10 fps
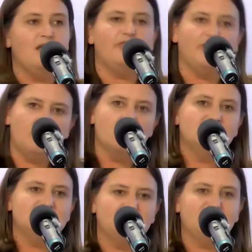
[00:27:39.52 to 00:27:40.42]
The
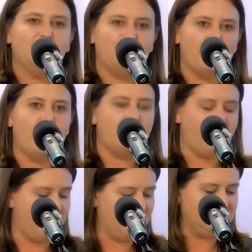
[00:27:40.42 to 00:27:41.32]
concept of the
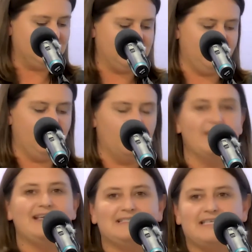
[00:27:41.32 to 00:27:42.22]
program is simple.
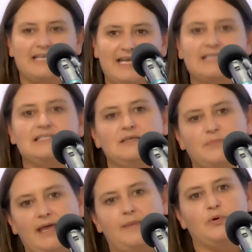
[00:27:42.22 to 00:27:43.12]
It's connecting
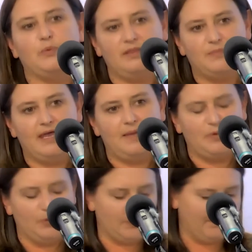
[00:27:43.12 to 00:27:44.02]
people with
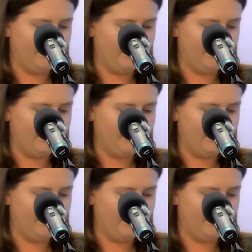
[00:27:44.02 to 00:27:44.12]
people.